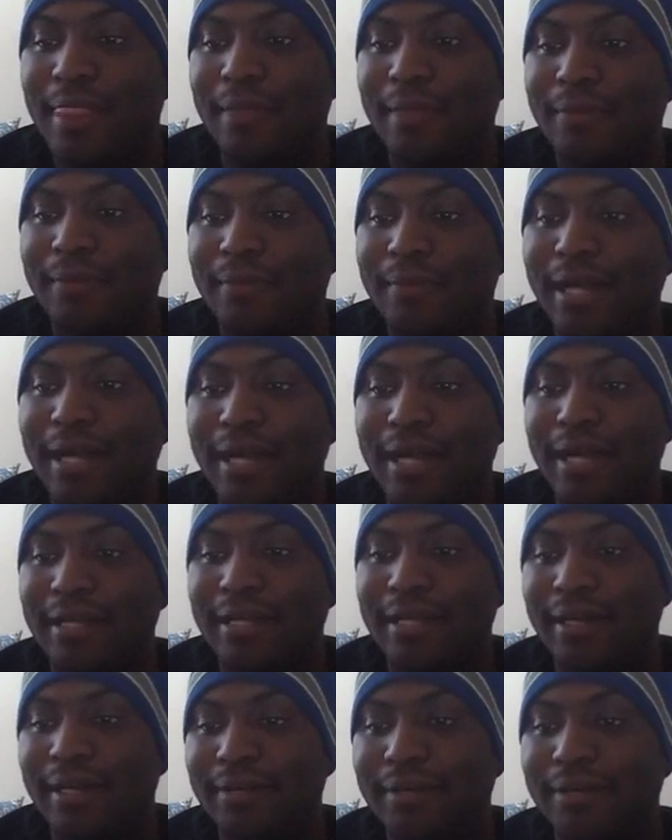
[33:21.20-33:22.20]
we got
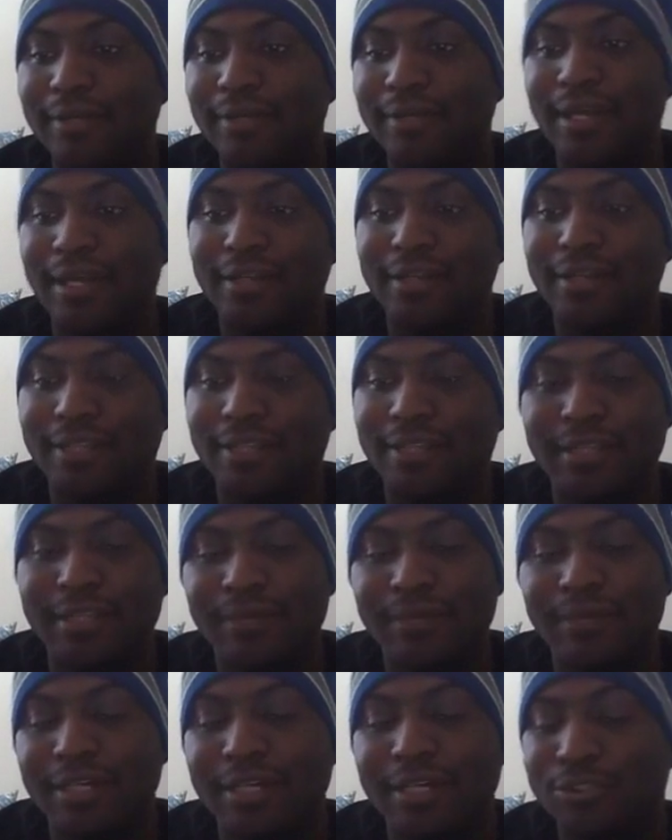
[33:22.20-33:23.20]

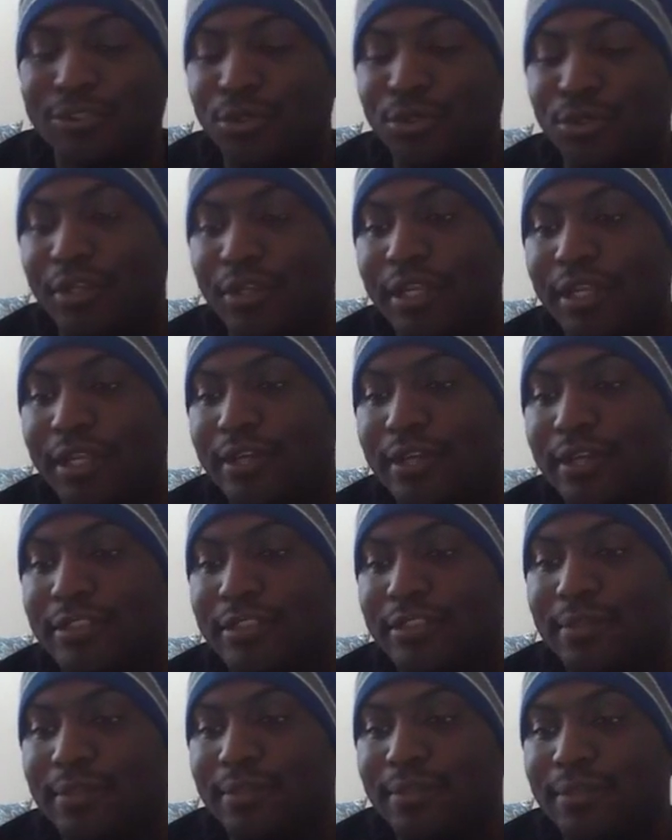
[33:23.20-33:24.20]
a troll in here.
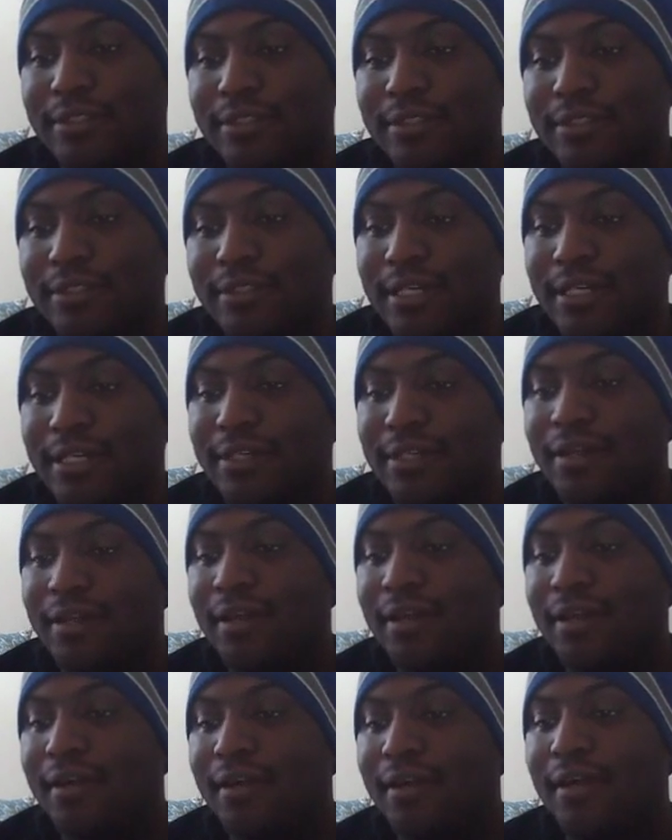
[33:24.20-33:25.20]
Somebody said
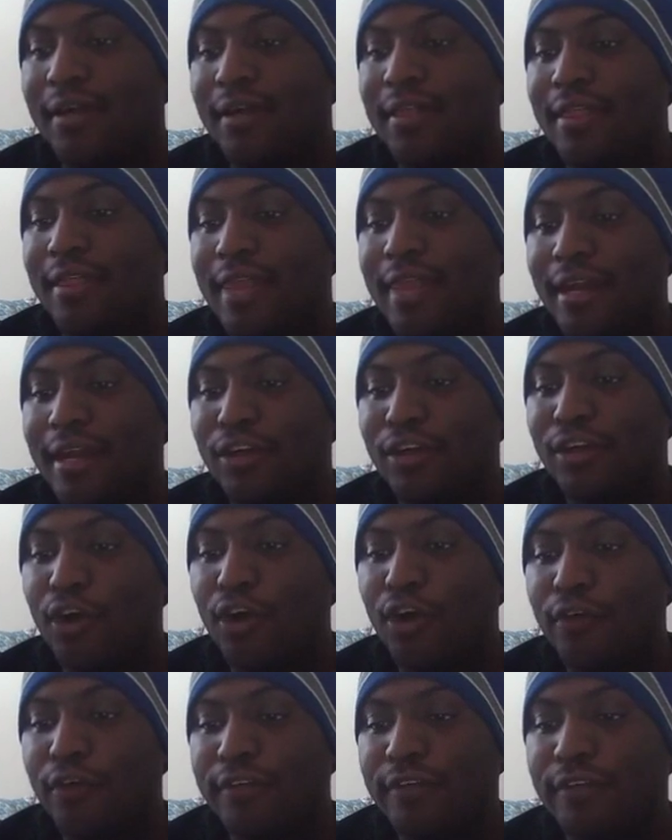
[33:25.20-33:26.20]
that
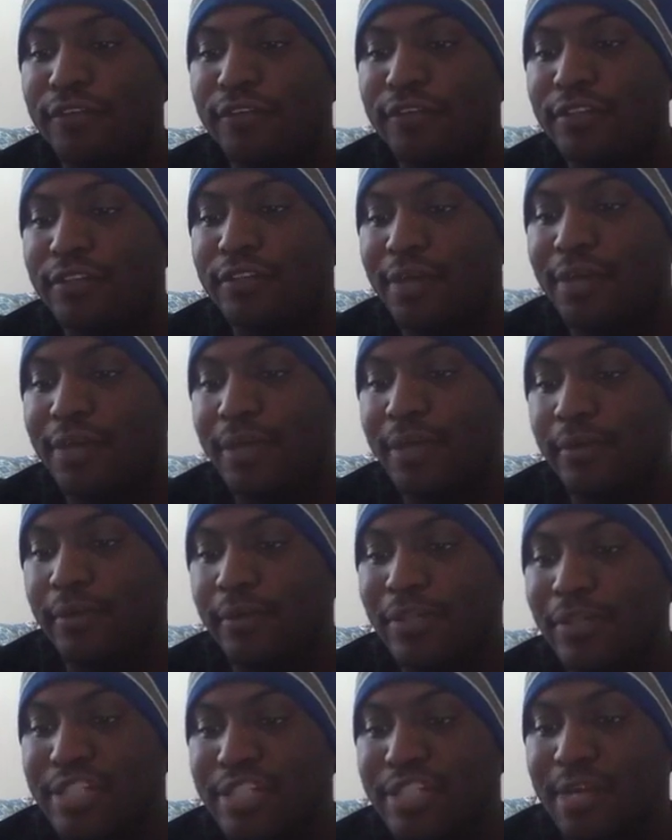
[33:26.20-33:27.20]
Kofi for
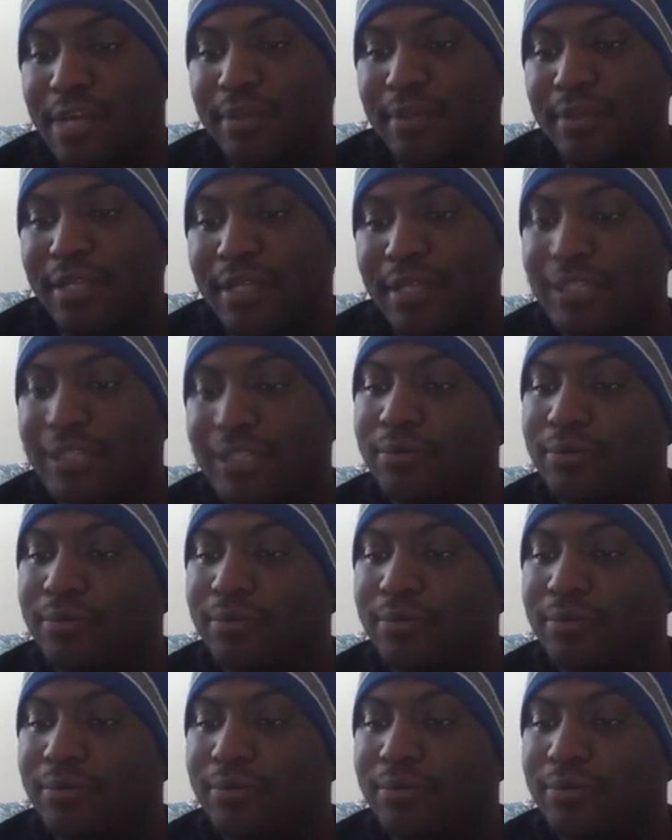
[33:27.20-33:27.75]
WWE champion.